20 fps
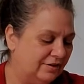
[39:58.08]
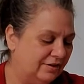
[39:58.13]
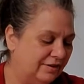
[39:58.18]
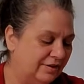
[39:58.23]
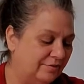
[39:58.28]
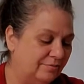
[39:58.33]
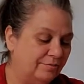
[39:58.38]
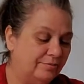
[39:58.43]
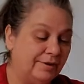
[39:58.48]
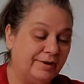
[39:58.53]

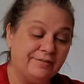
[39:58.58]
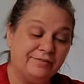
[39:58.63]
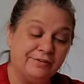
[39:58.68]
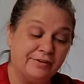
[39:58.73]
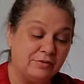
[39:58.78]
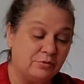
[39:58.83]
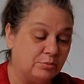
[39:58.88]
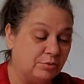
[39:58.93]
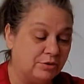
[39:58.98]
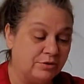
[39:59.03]
And my
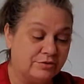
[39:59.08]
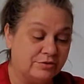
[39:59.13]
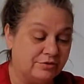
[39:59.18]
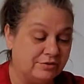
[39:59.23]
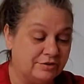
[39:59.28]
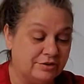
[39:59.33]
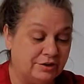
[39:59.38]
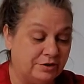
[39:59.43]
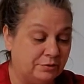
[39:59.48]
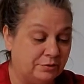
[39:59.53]
favorite parts of
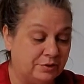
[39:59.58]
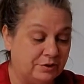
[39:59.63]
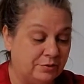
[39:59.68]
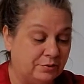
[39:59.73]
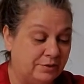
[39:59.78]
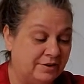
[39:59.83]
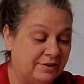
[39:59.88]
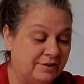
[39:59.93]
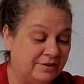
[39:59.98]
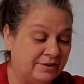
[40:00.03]
the dough
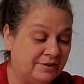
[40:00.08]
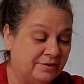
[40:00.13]
anyway,